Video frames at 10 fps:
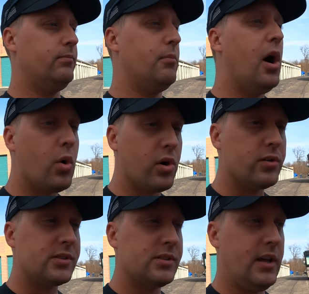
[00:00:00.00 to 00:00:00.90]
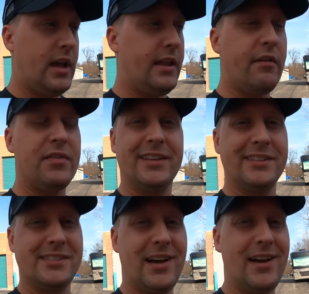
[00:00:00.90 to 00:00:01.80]
mowers and everything
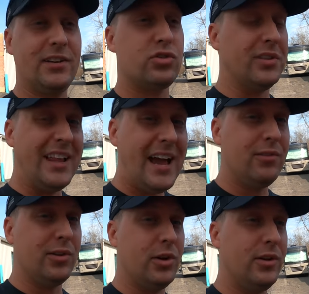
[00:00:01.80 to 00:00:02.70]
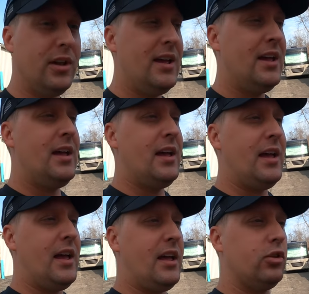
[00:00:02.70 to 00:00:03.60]
inside. It's your livelihood.
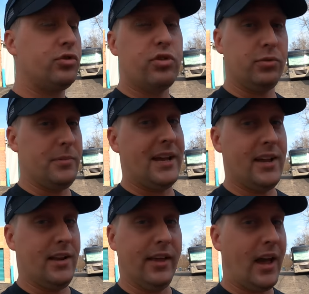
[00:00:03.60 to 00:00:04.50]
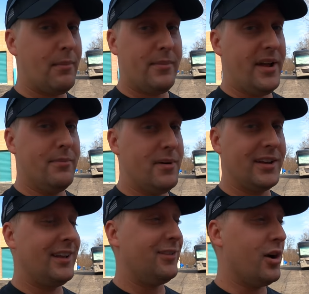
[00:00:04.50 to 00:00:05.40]
Trust me, I get it. Like, I'm not making
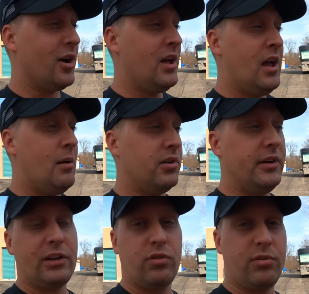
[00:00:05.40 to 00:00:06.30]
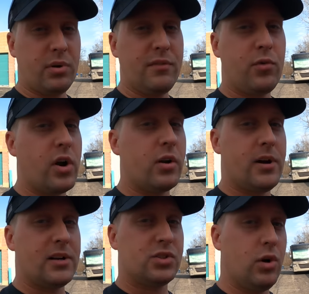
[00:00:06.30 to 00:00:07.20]
money either, but an extra 300-400
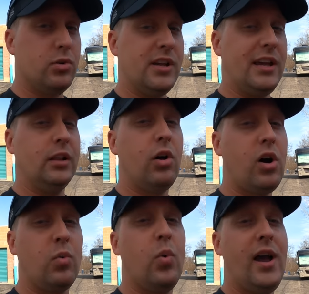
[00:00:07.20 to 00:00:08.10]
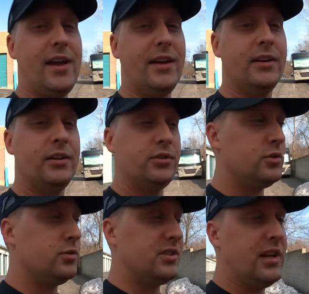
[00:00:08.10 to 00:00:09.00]
bucks goes a long way
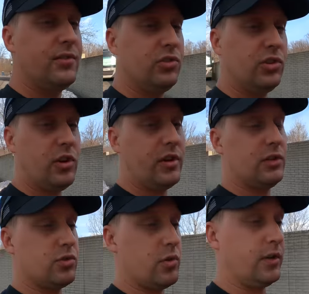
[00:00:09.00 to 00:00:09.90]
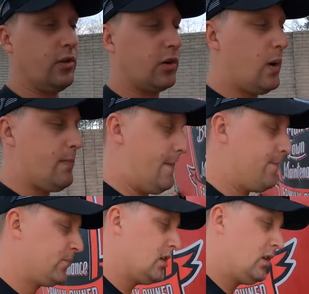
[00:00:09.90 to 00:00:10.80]
to safely securing and storing your equipment.
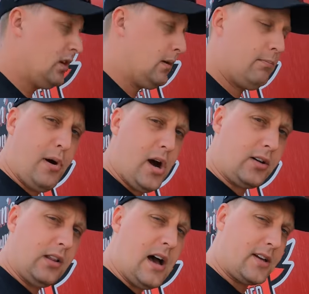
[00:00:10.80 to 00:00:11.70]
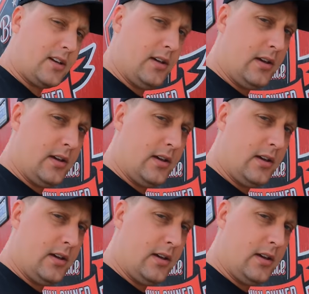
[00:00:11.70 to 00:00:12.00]
Puck lock,